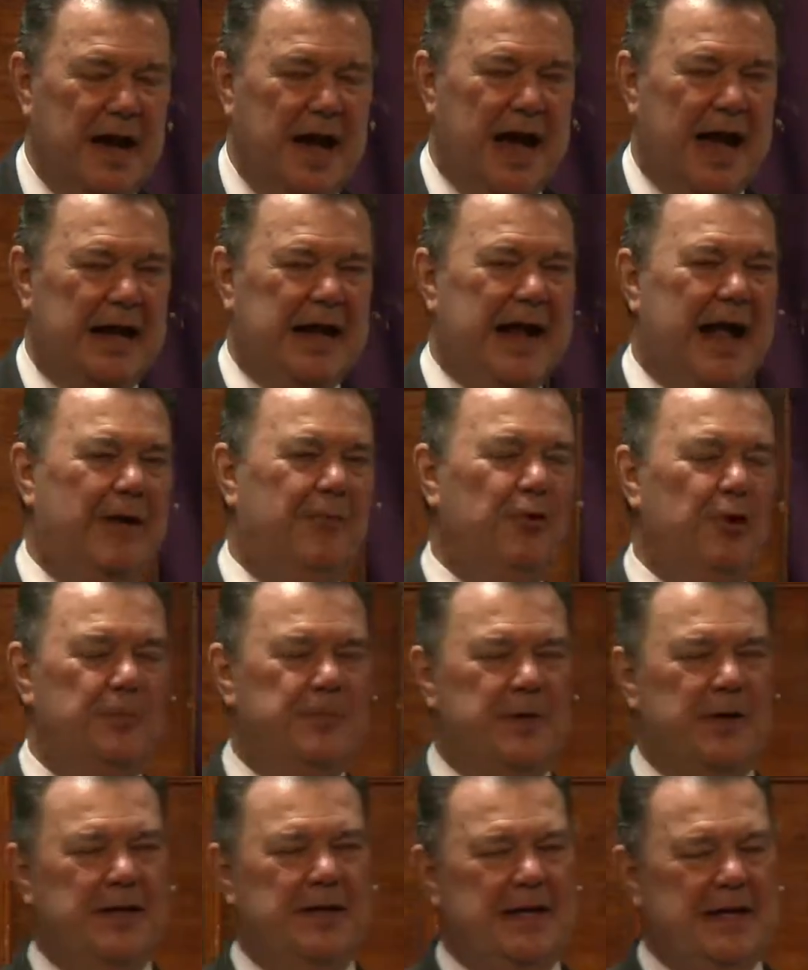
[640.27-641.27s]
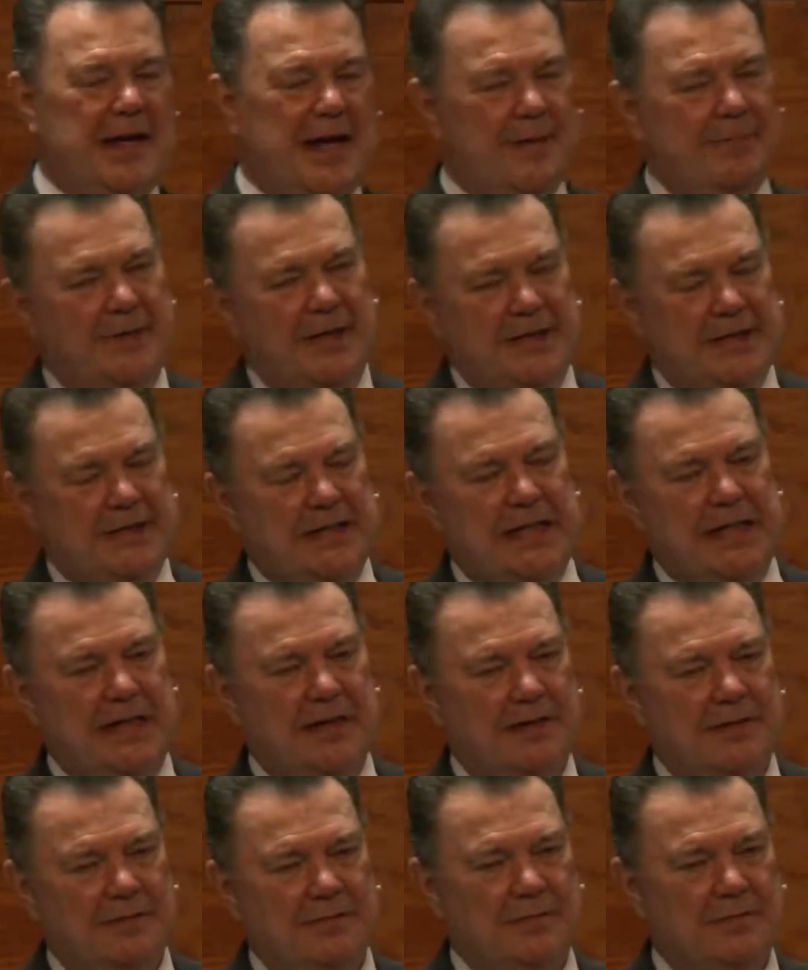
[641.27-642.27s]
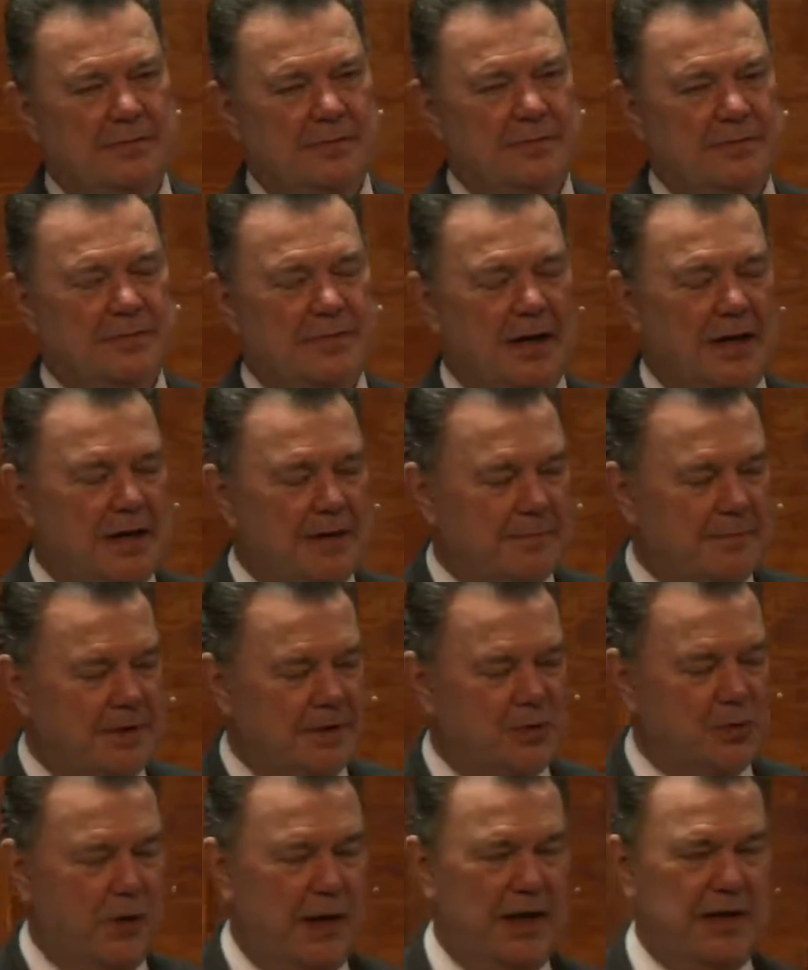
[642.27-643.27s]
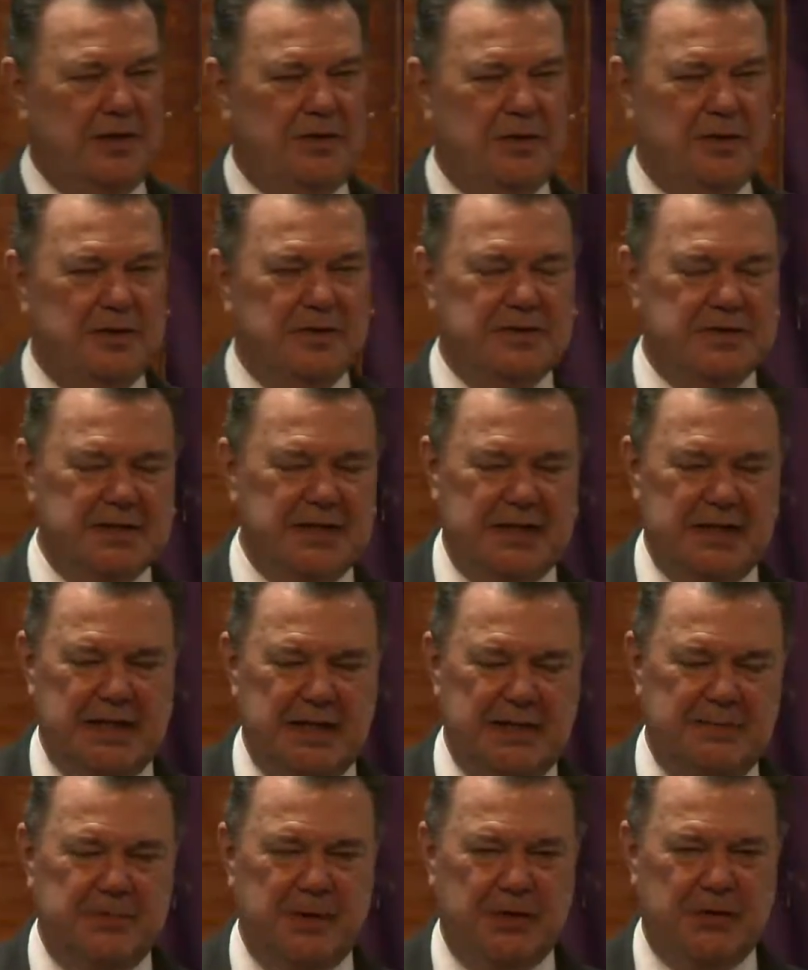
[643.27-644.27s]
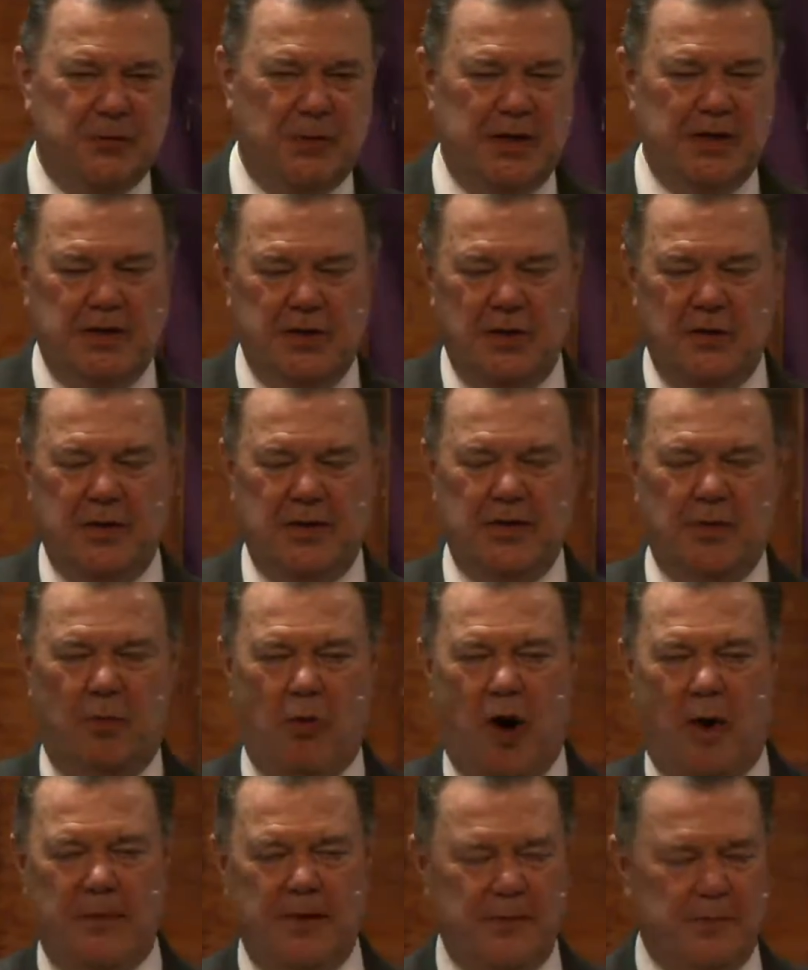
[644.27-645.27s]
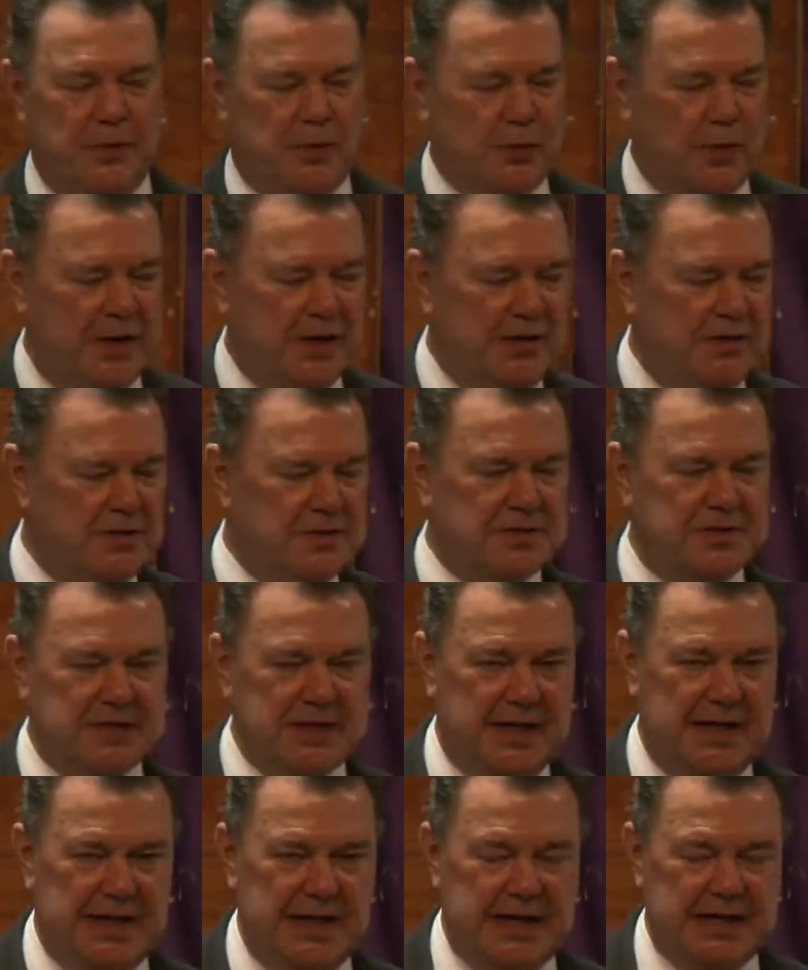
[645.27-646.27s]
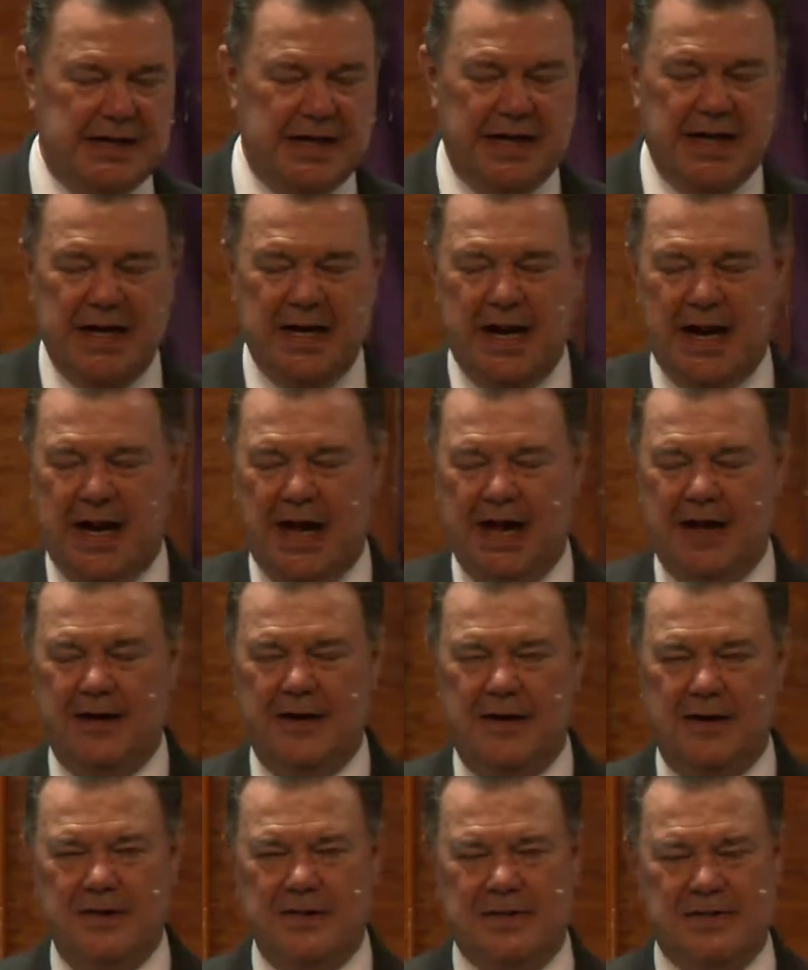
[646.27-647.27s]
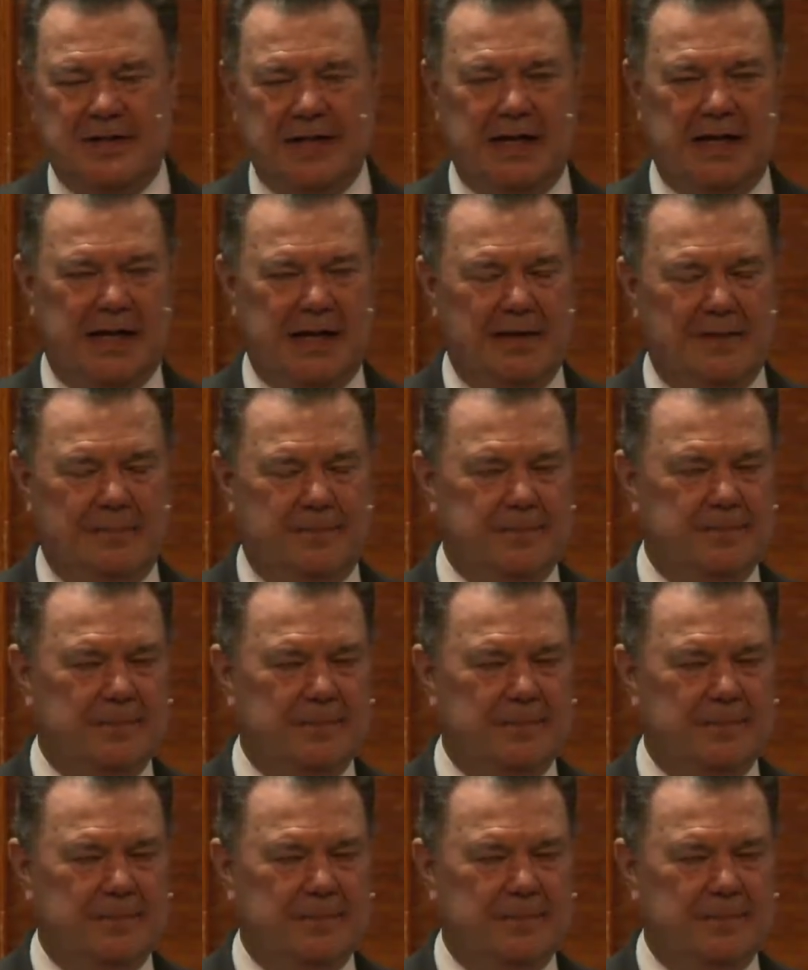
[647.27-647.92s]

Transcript: And I will put enmity between your seed, between you and the woman, between your seed and her seed.